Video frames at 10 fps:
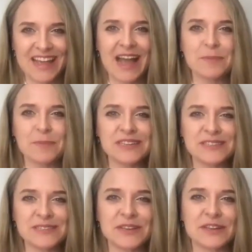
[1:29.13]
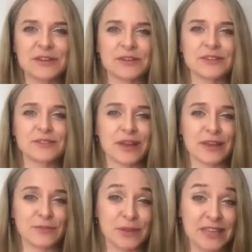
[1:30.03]
I'm pleased to
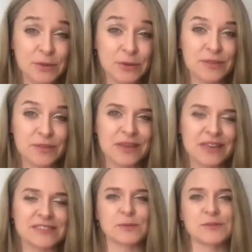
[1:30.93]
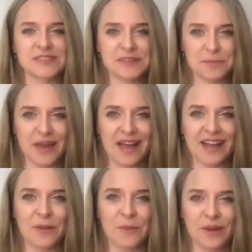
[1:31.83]
have you here with me, so sit
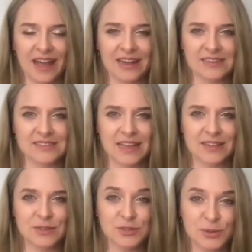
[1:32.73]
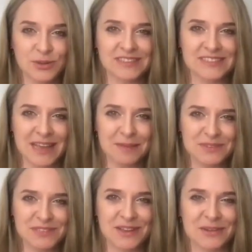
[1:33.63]
back, relax, and enjoy this
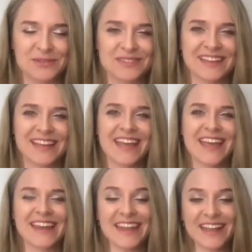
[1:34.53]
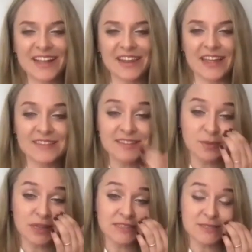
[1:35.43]
episode. Nicola, so
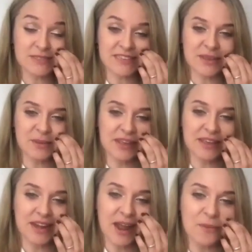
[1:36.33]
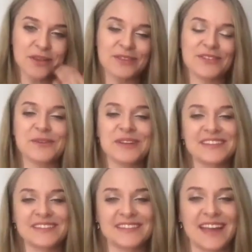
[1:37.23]
nice to see you here. How are you doing
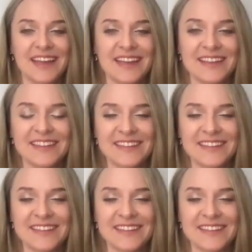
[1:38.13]
today?